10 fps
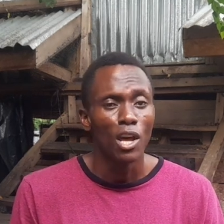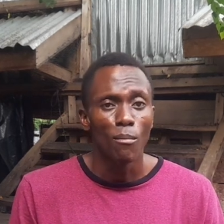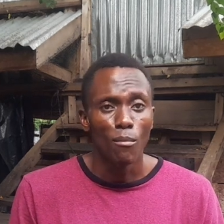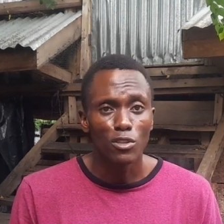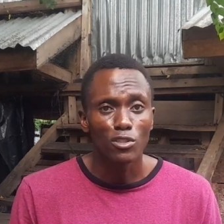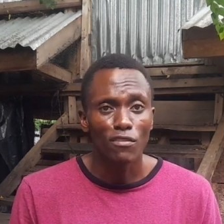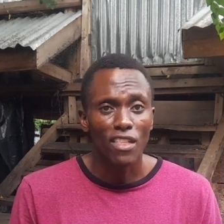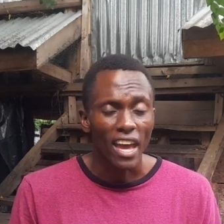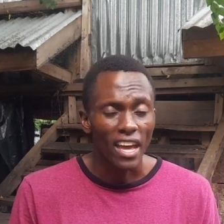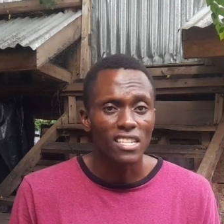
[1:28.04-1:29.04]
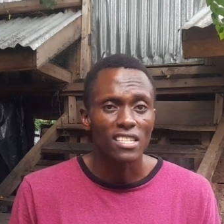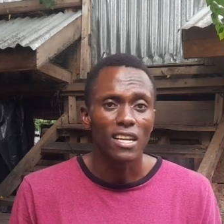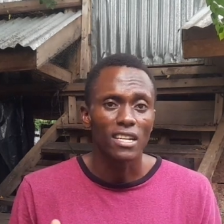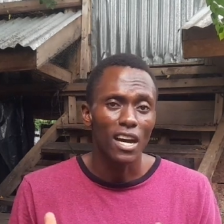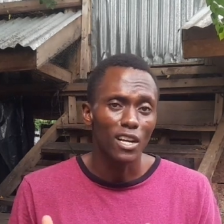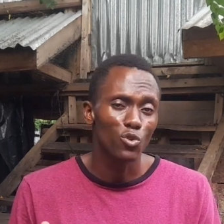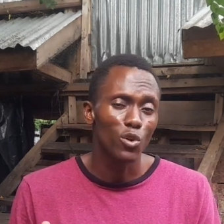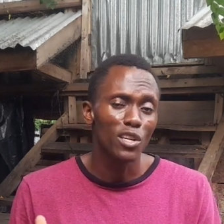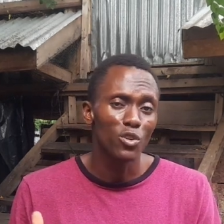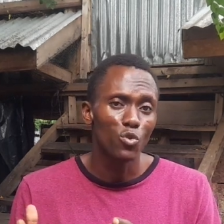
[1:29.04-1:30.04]
most of the hens that
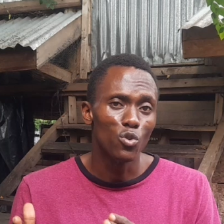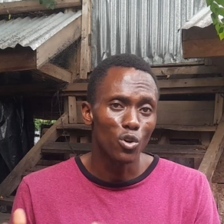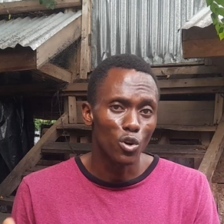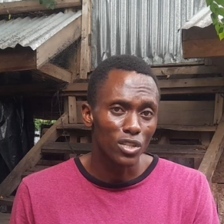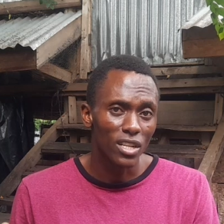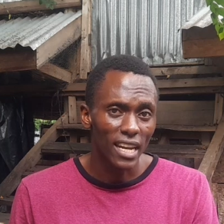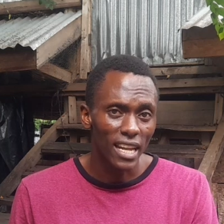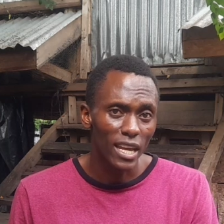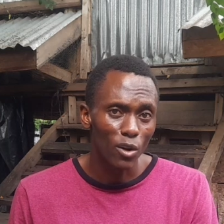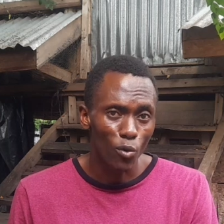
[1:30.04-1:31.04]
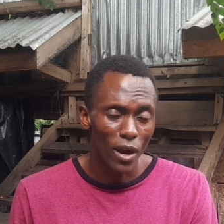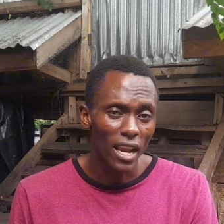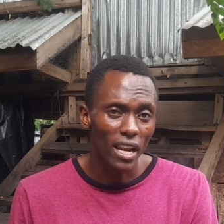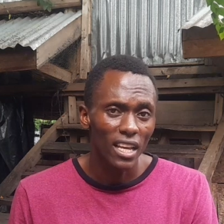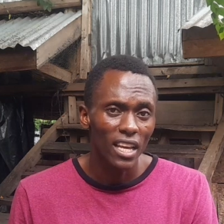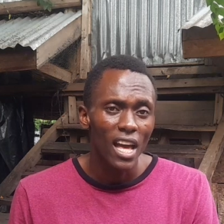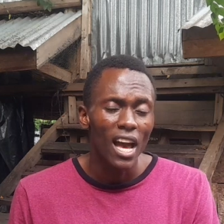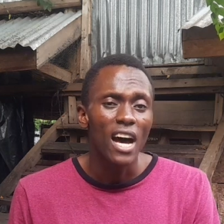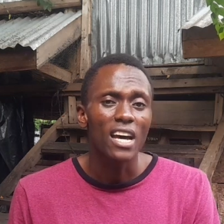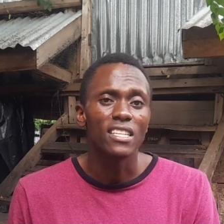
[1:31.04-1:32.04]
actually do not lay well
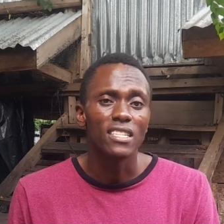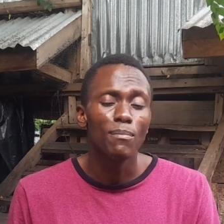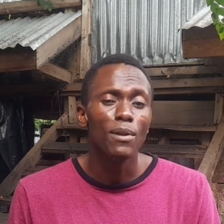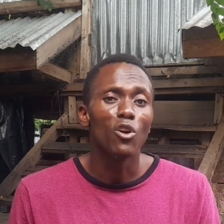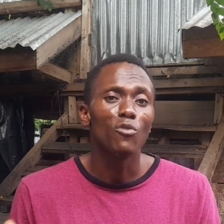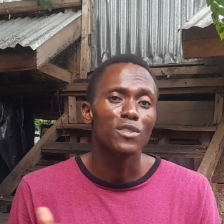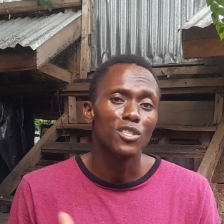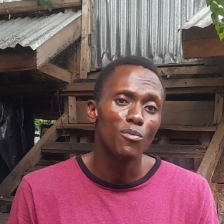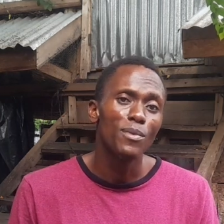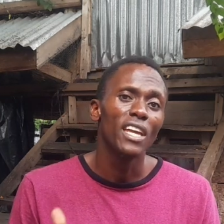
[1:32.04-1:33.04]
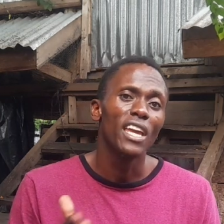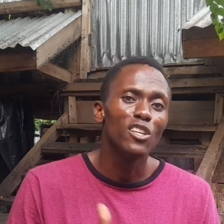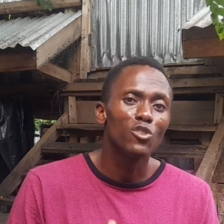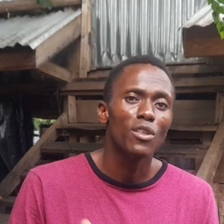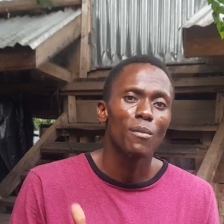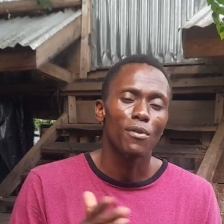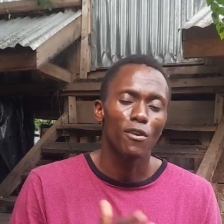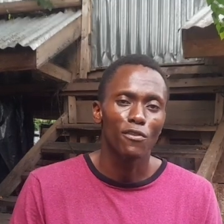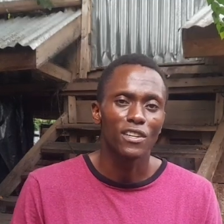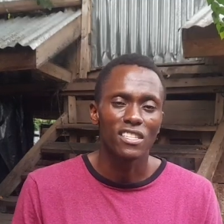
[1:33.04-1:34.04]
are simply consuming into the
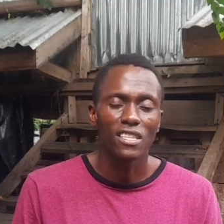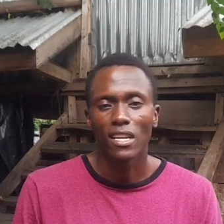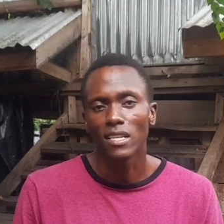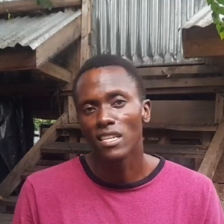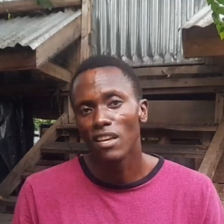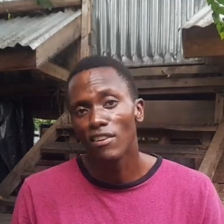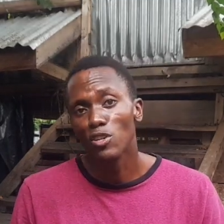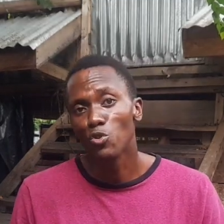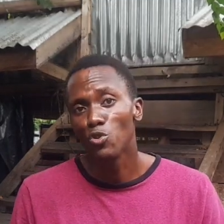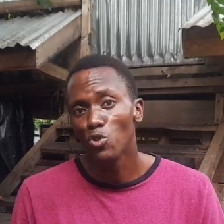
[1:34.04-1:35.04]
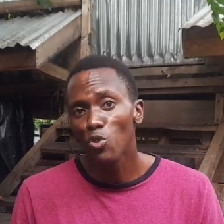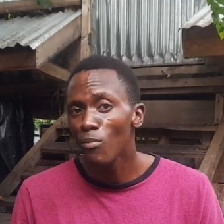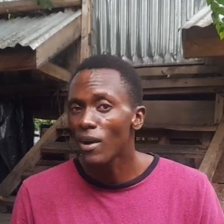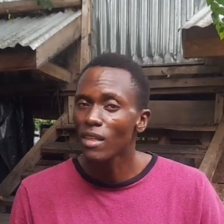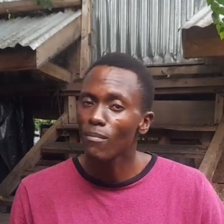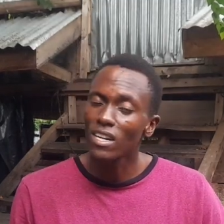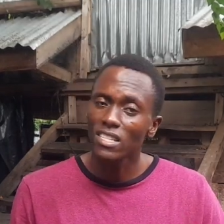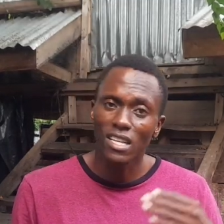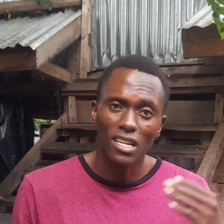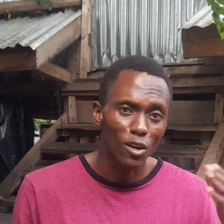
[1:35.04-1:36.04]
profits that is given to you by the birds
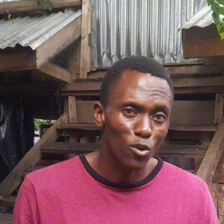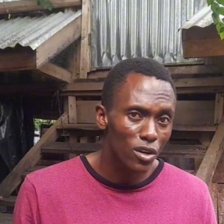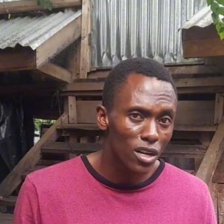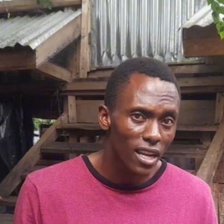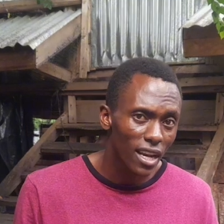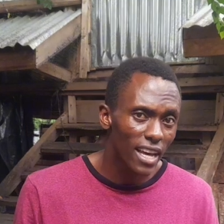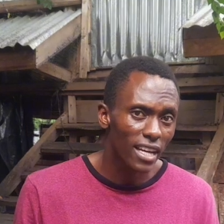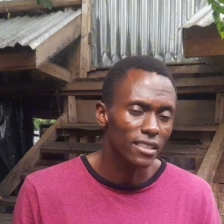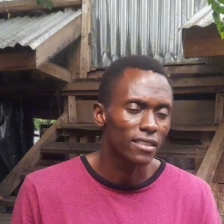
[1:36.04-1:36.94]
that are good layers.